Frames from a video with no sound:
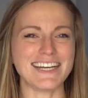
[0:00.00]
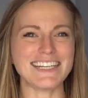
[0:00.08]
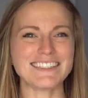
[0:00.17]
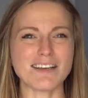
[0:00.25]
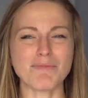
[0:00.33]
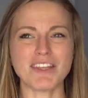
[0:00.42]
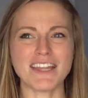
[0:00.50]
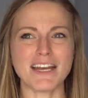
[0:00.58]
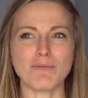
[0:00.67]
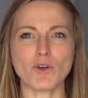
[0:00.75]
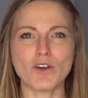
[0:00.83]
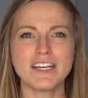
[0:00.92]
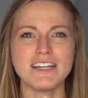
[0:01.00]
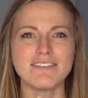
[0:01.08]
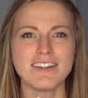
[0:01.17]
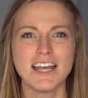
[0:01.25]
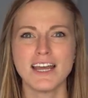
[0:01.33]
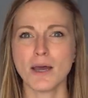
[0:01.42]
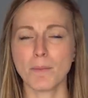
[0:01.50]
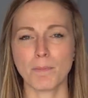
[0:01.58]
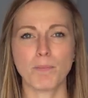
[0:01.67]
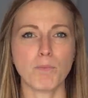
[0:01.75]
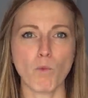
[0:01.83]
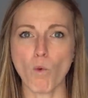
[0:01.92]
I need something that I'm going to
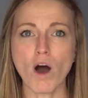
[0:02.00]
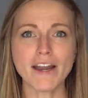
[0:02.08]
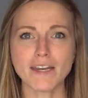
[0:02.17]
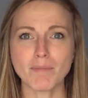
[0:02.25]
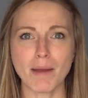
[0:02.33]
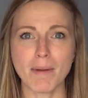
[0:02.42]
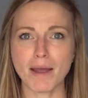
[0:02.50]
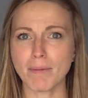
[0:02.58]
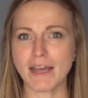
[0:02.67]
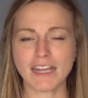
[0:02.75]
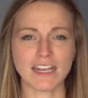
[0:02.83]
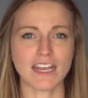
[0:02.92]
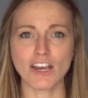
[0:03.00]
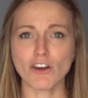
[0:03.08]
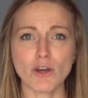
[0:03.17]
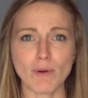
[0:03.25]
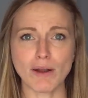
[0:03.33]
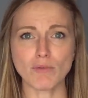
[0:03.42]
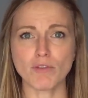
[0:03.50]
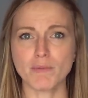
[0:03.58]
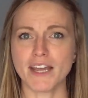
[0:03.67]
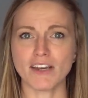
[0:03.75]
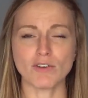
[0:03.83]
want in my backpack and carry around with me.